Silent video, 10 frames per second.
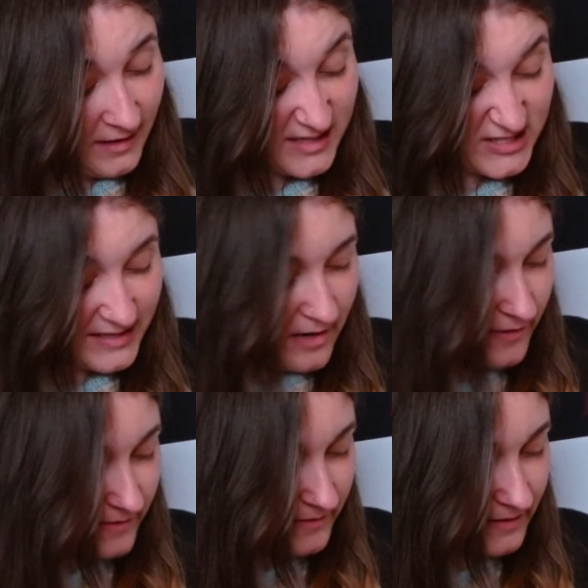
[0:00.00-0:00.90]
And just
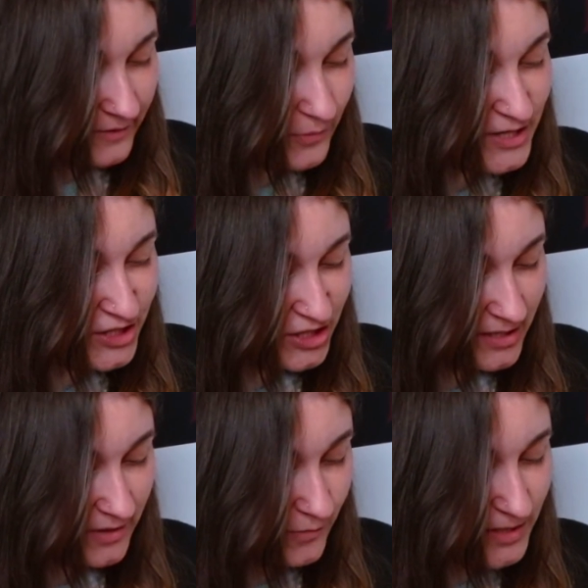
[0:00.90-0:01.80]
can't, wish
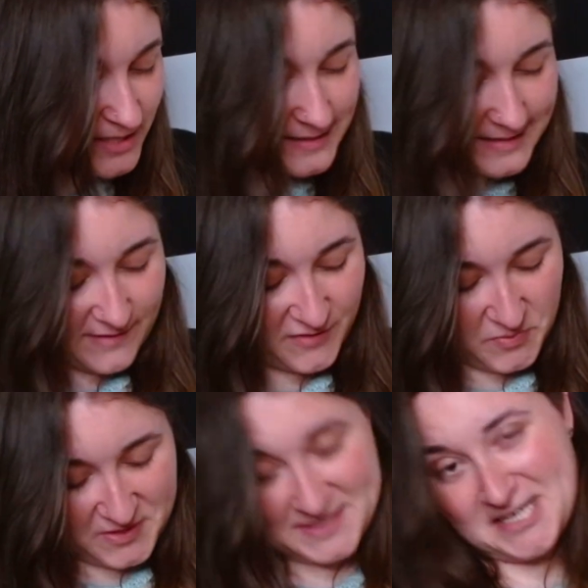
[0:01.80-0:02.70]
I didn't have to
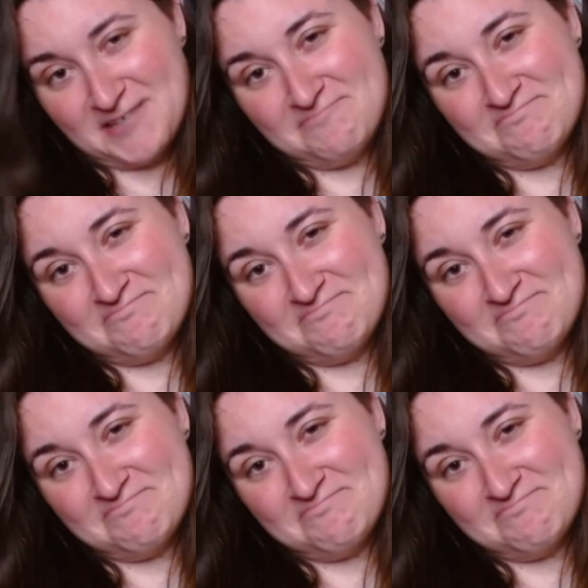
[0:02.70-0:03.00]
put it down.